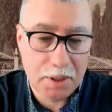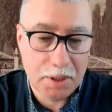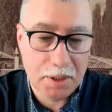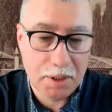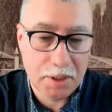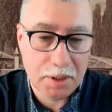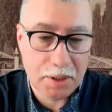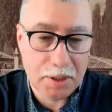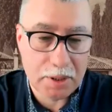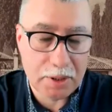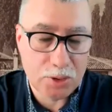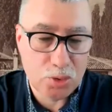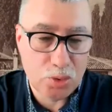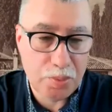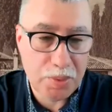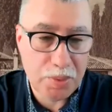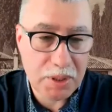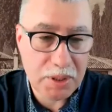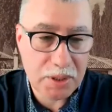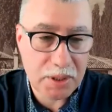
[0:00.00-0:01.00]

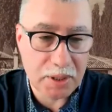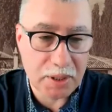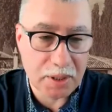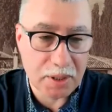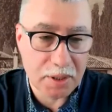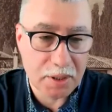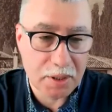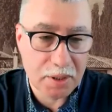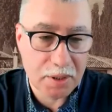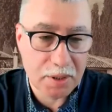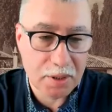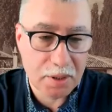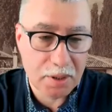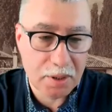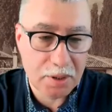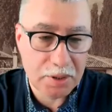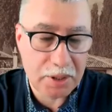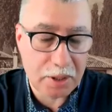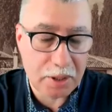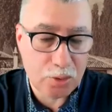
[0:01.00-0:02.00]
understanding
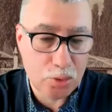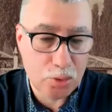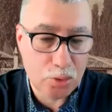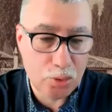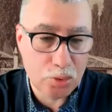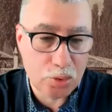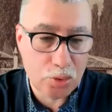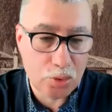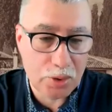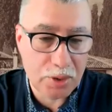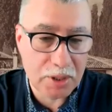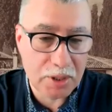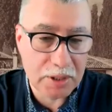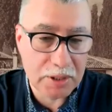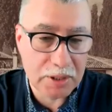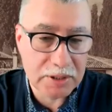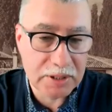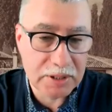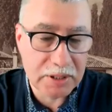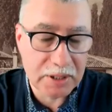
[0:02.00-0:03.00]
the role
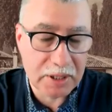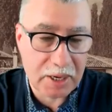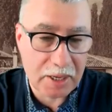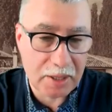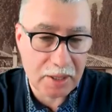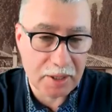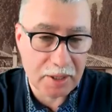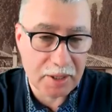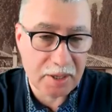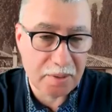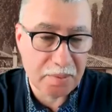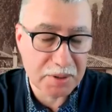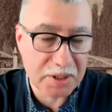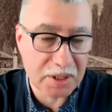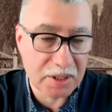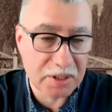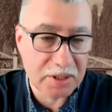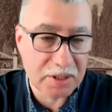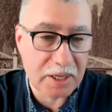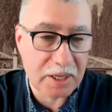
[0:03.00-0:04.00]
the
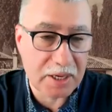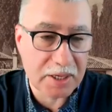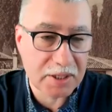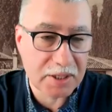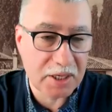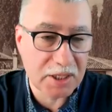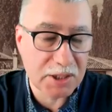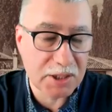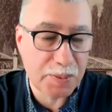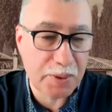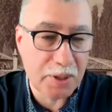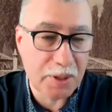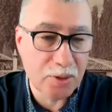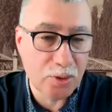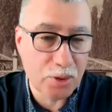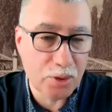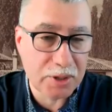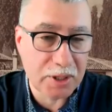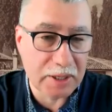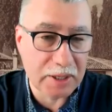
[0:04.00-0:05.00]
Crimean Tatar
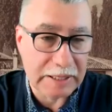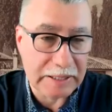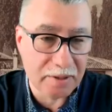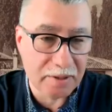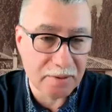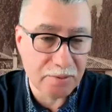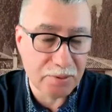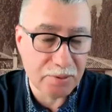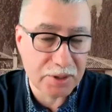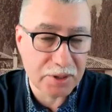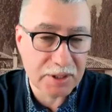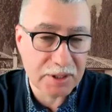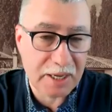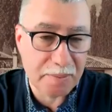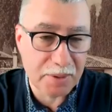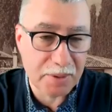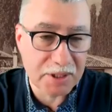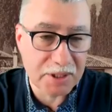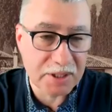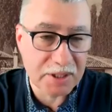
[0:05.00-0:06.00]
community
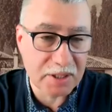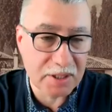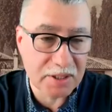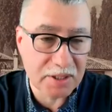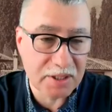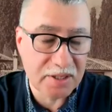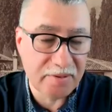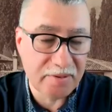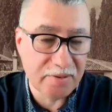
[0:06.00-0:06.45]
has played